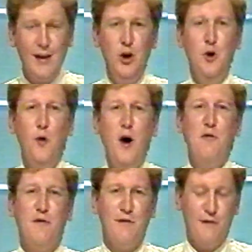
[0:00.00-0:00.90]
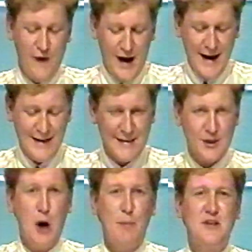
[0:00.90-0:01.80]
you won't find
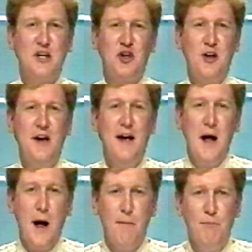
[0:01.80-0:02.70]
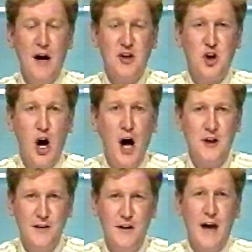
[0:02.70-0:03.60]
competition much
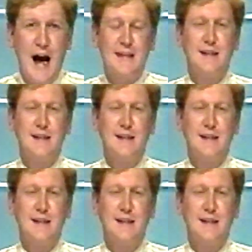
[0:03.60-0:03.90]
hotter than that